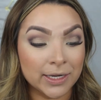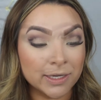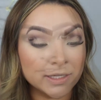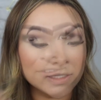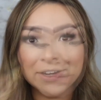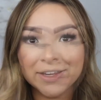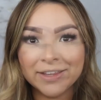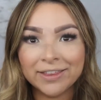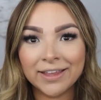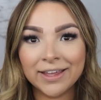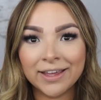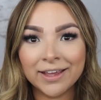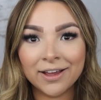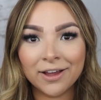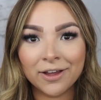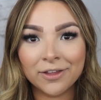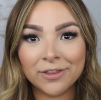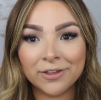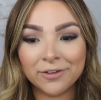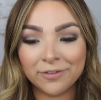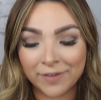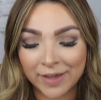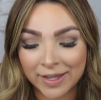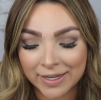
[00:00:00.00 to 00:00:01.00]
Everything on
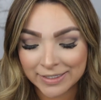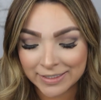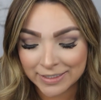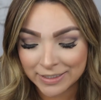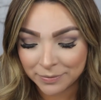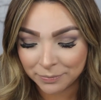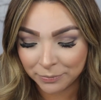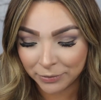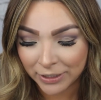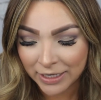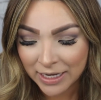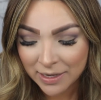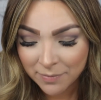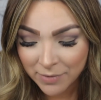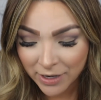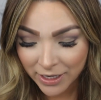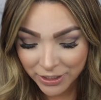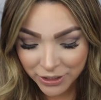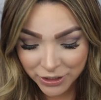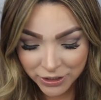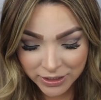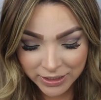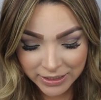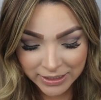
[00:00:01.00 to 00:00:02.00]
the face is pretty
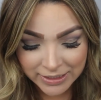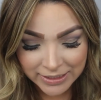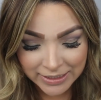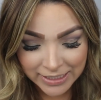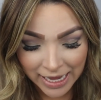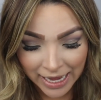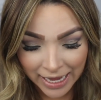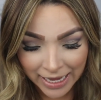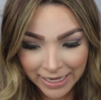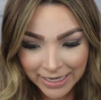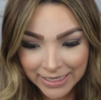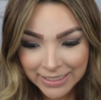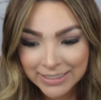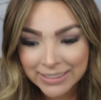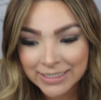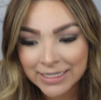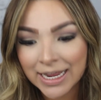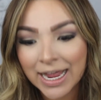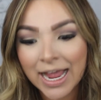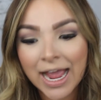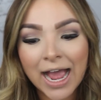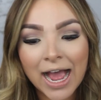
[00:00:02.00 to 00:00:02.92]
much set.